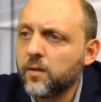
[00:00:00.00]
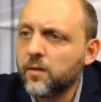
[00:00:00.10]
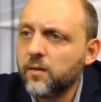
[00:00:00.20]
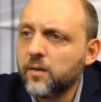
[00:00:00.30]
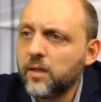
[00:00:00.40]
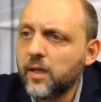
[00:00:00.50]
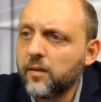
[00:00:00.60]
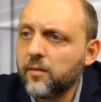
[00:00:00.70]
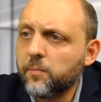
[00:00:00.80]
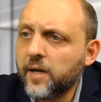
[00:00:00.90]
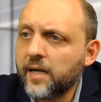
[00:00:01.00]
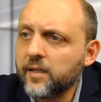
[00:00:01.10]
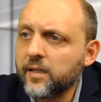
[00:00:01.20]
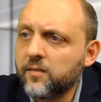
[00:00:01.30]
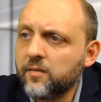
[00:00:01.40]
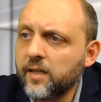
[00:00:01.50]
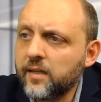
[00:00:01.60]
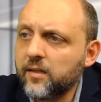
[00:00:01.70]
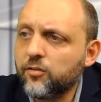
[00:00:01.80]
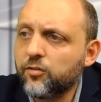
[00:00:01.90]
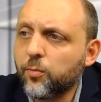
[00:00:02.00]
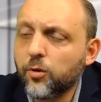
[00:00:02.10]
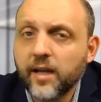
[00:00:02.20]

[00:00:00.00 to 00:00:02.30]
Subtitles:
The pilot is intended to support